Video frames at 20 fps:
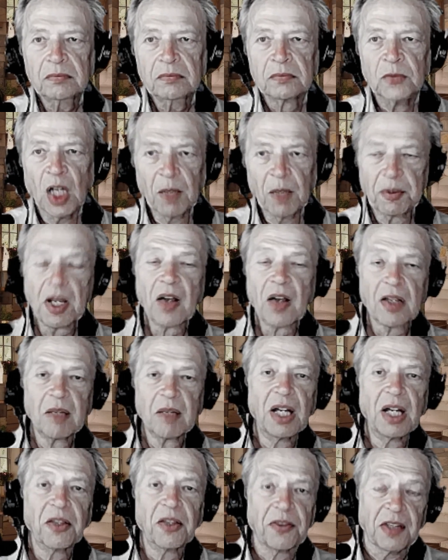I'm talking
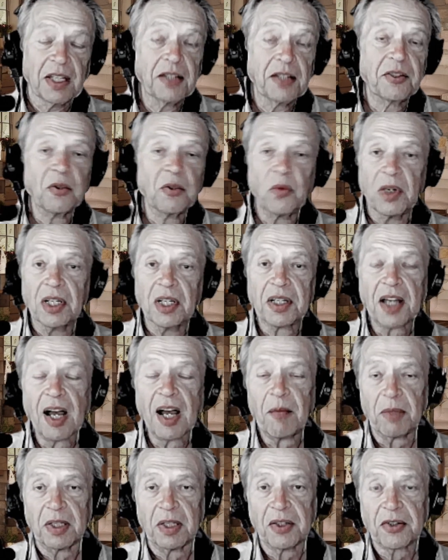about things that we
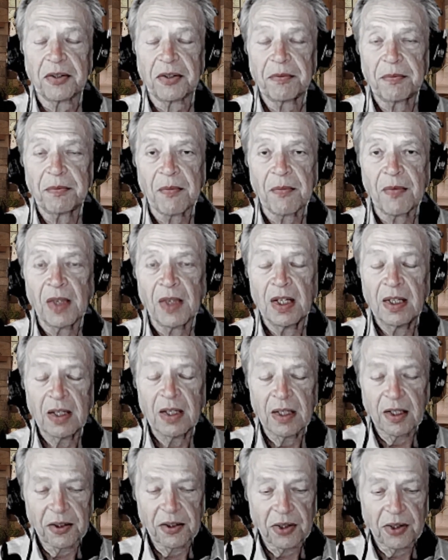accomplish.
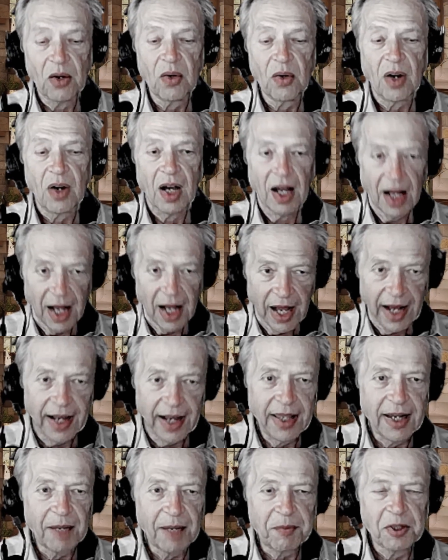So I
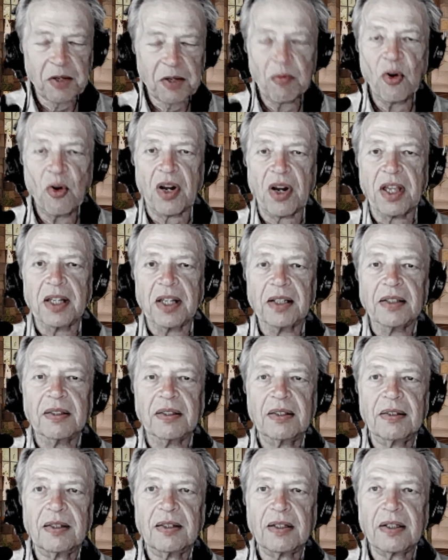get up this morning
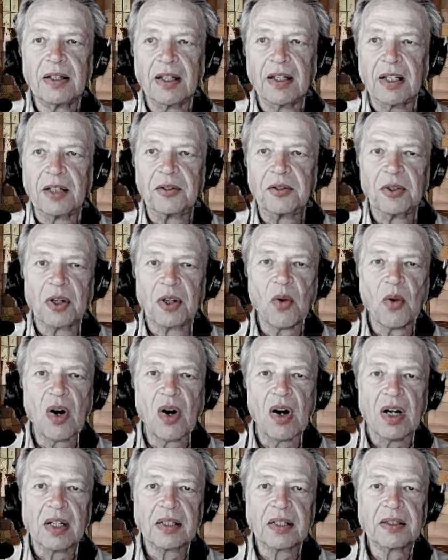and I took a
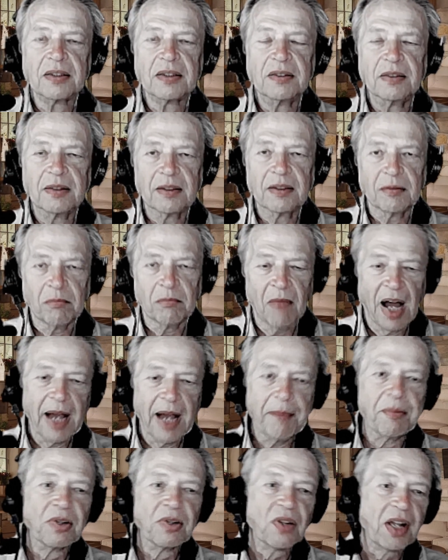walk. My
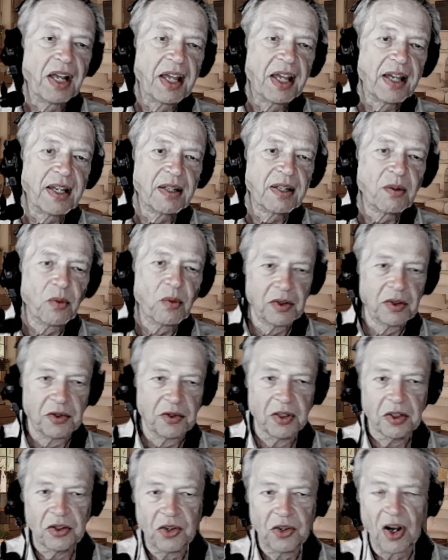plan was
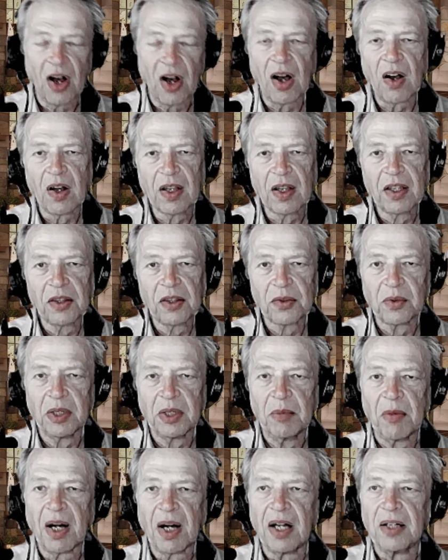to jog 3
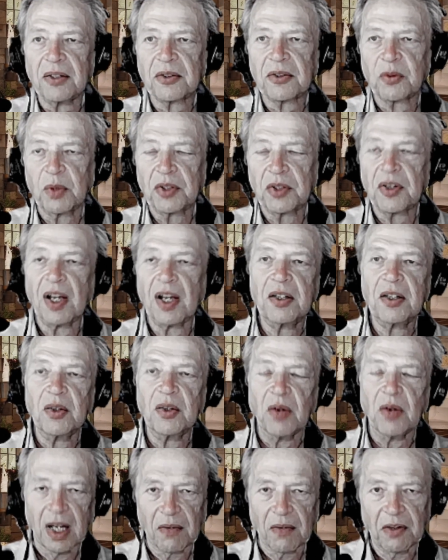miles, which I do
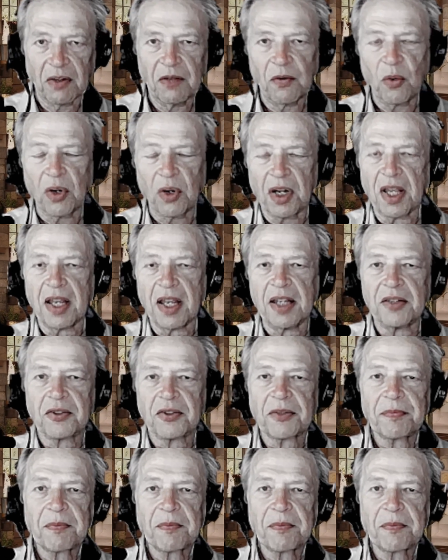every 4 days.